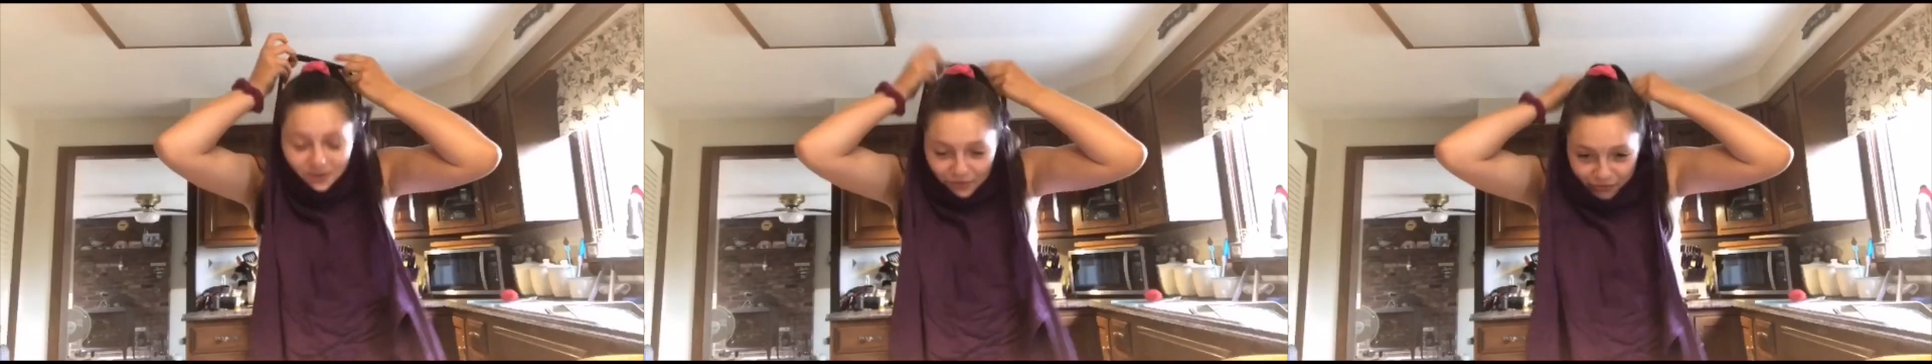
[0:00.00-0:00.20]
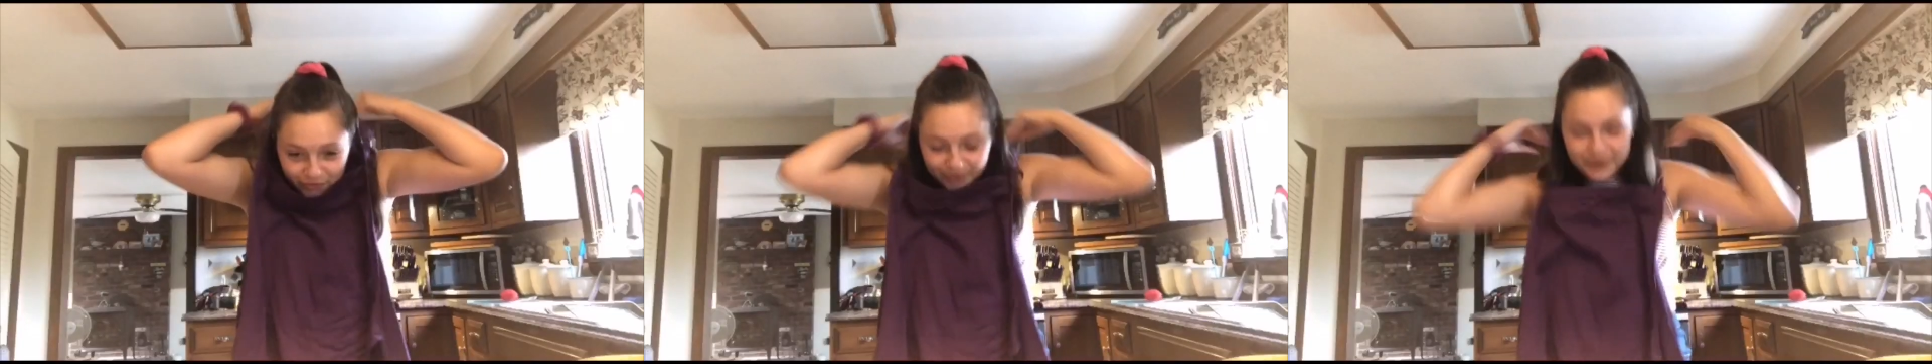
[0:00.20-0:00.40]

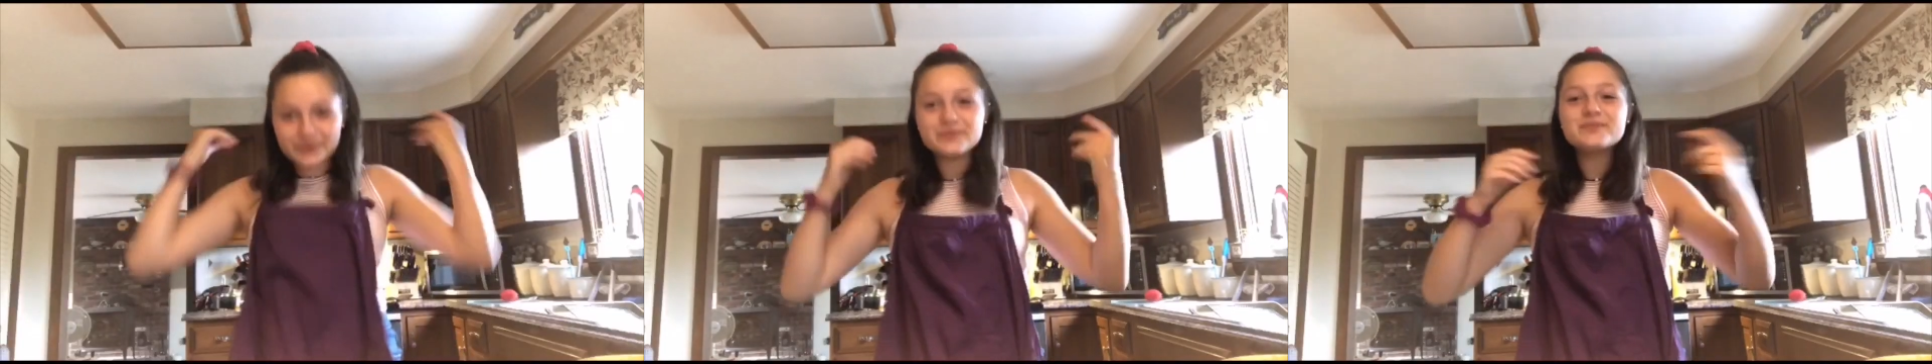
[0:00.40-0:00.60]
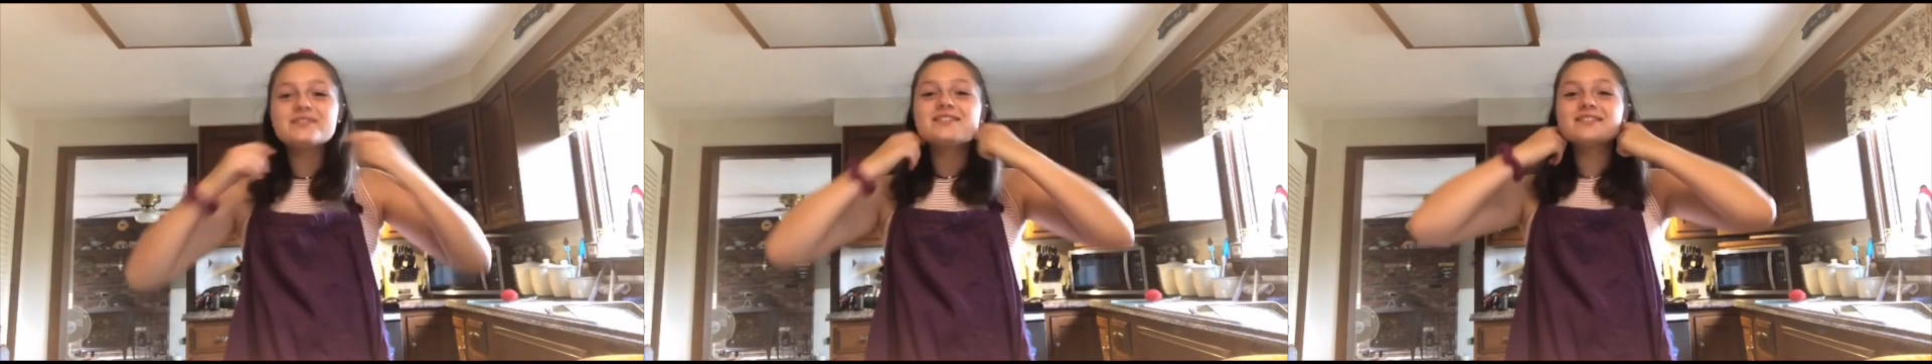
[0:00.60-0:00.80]

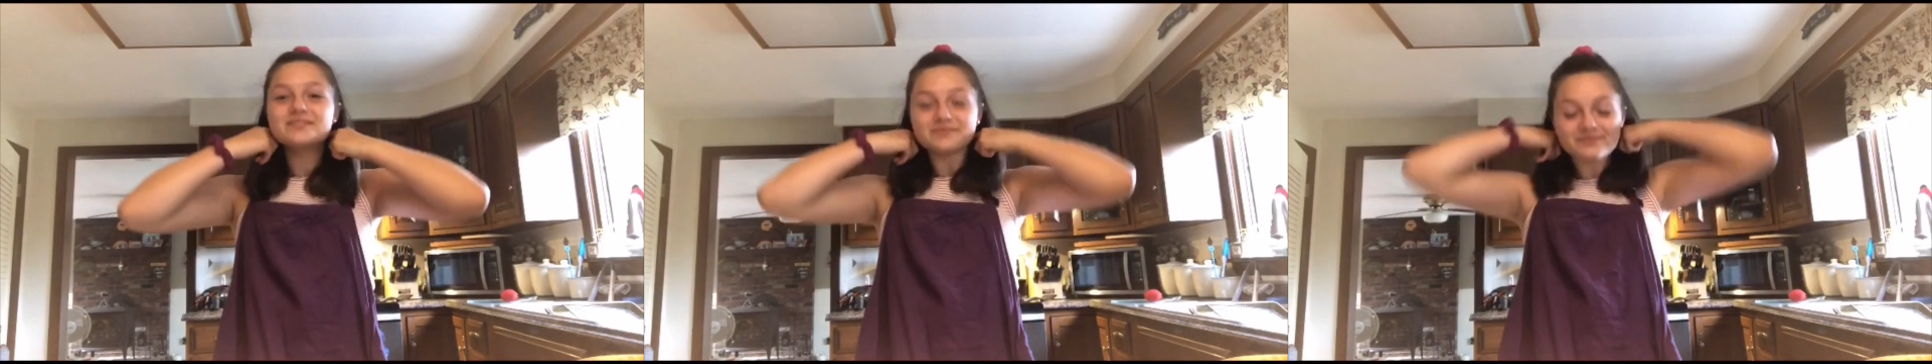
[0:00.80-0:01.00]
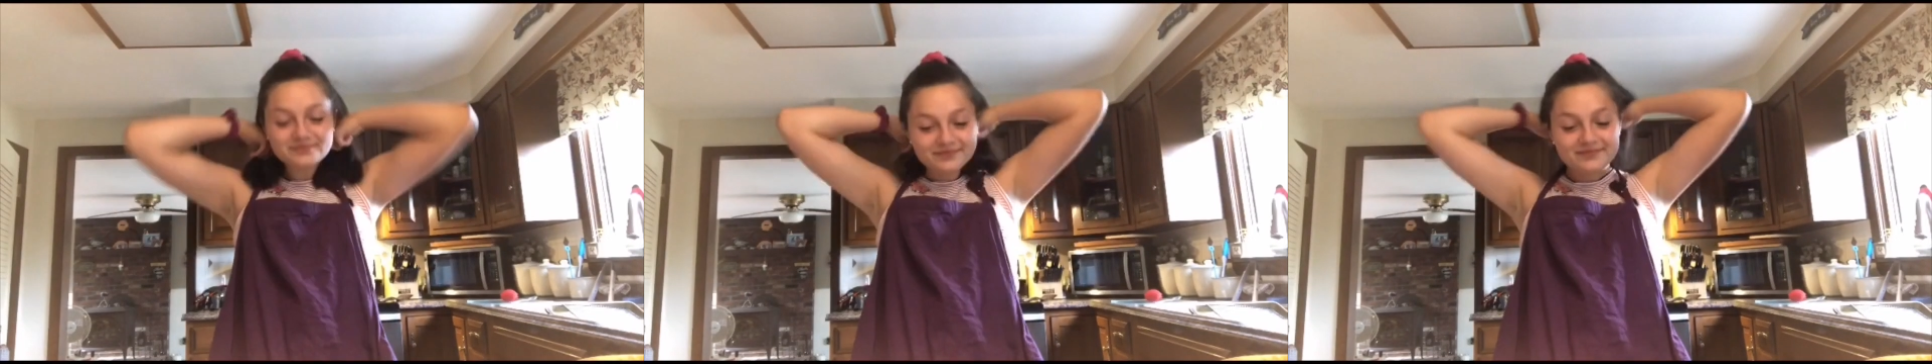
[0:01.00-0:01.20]
foods,
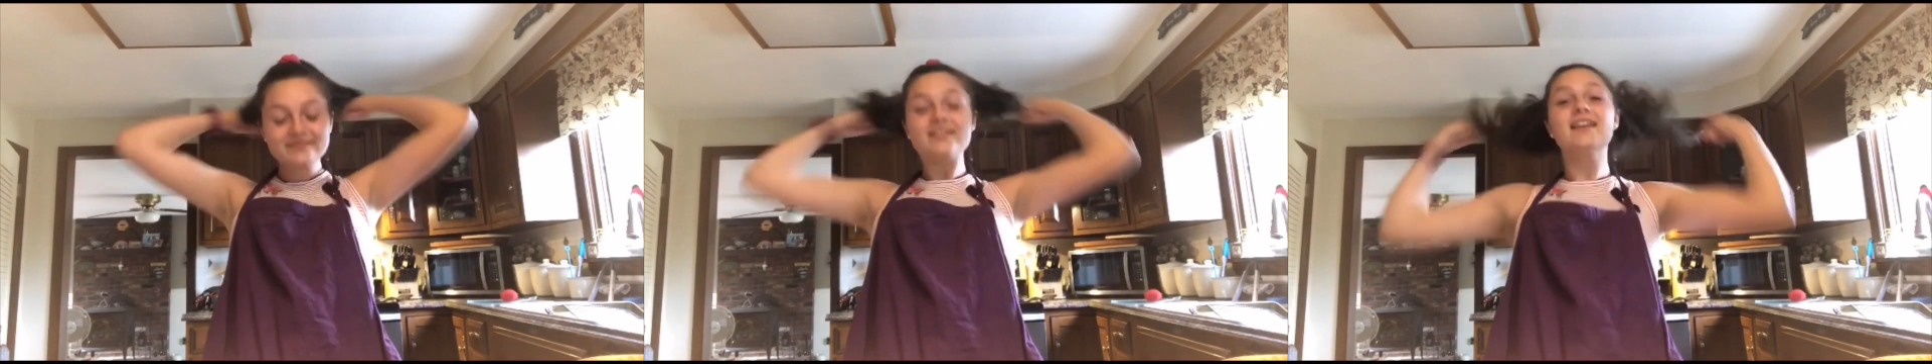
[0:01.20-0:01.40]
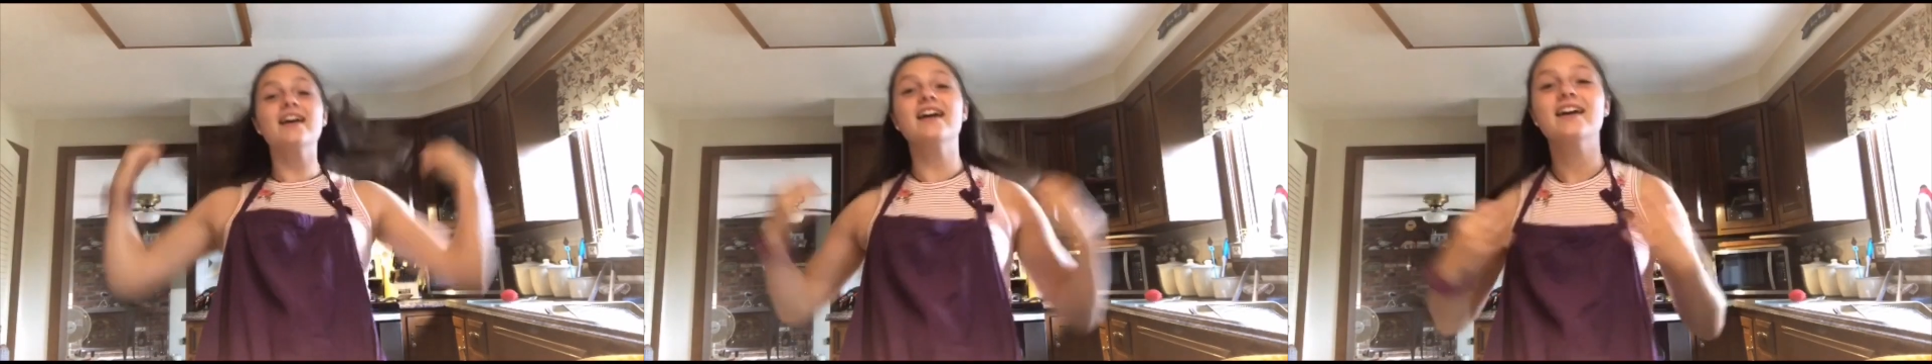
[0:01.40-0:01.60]

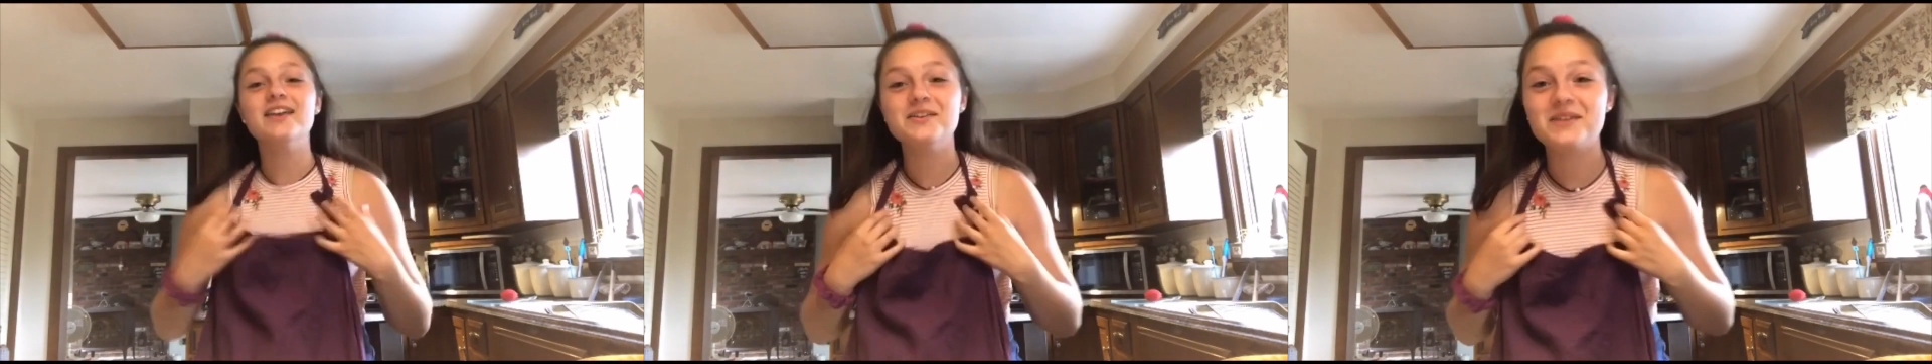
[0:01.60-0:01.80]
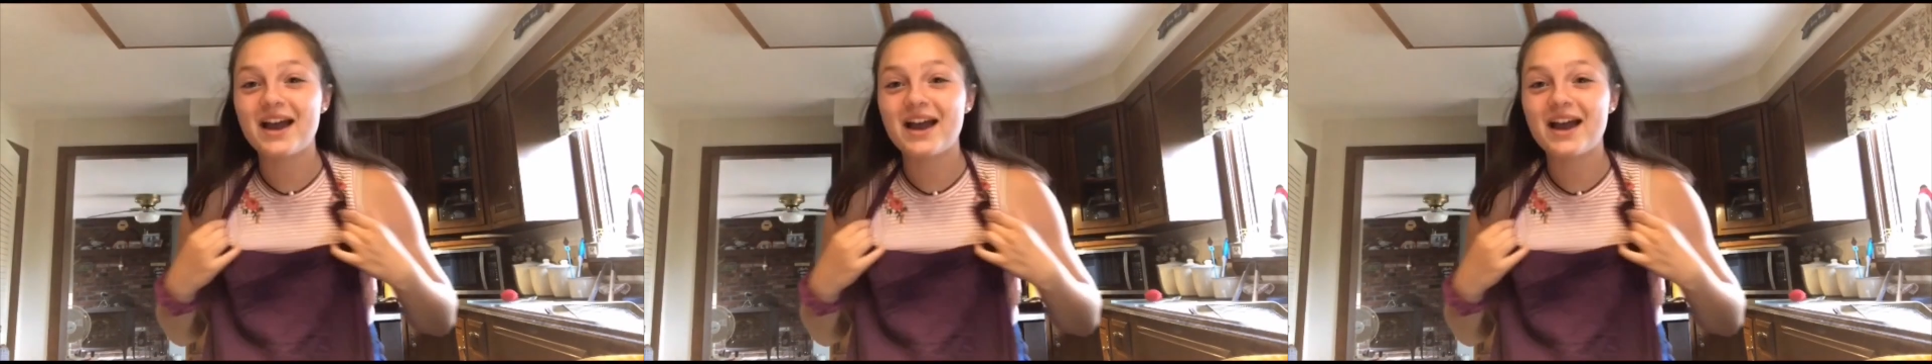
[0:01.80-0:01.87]
you